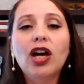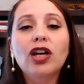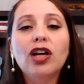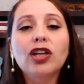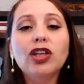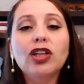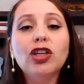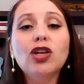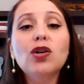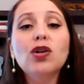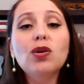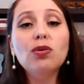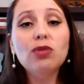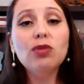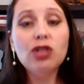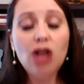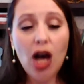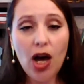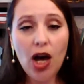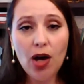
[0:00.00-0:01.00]
you
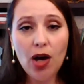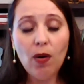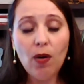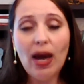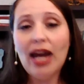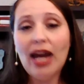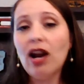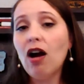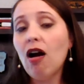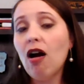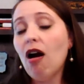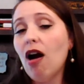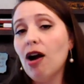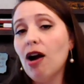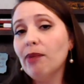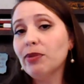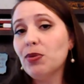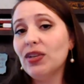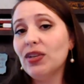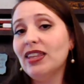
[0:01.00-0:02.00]
know and are
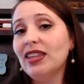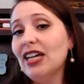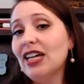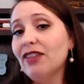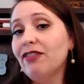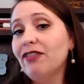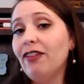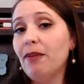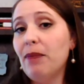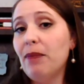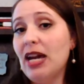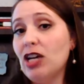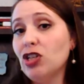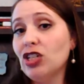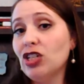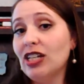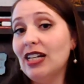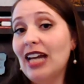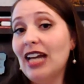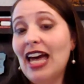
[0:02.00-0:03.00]
armed with the
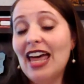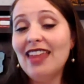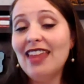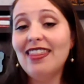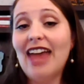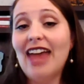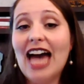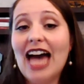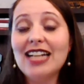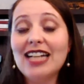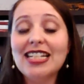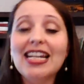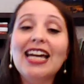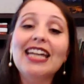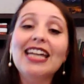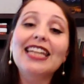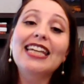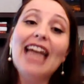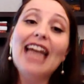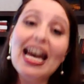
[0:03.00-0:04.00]
information that,
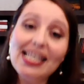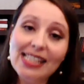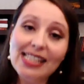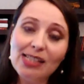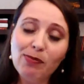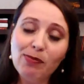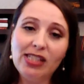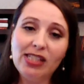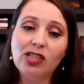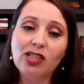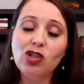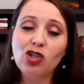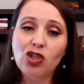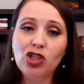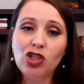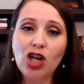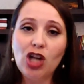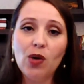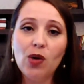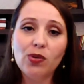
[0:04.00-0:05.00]
yes, Mrs.
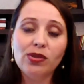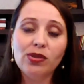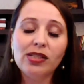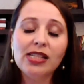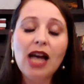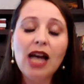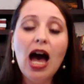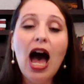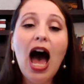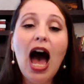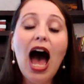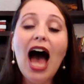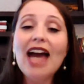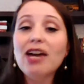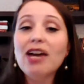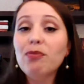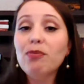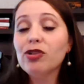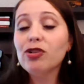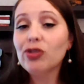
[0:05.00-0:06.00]
Jones, I
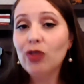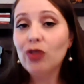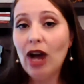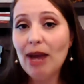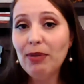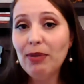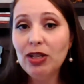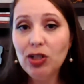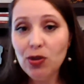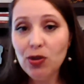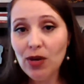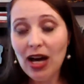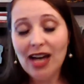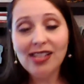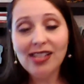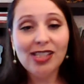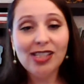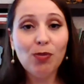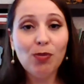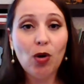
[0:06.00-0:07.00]
am prescribing you
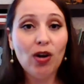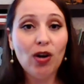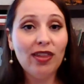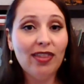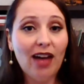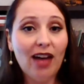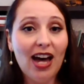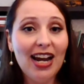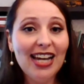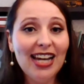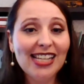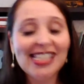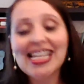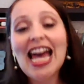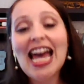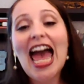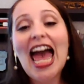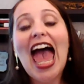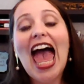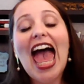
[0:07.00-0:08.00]
custom orthotics
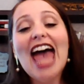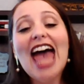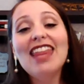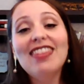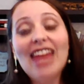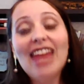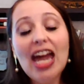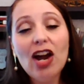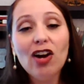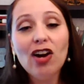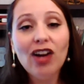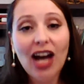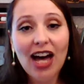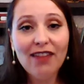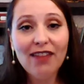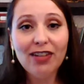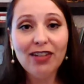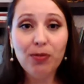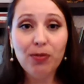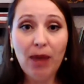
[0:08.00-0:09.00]
and they are
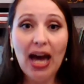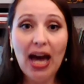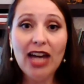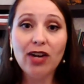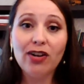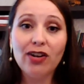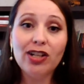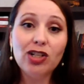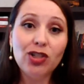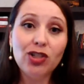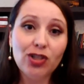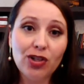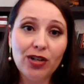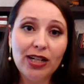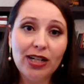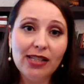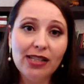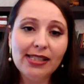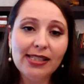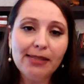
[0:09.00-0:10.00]
covered by your
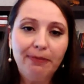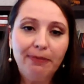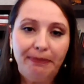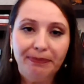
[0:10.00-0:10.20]
insurance.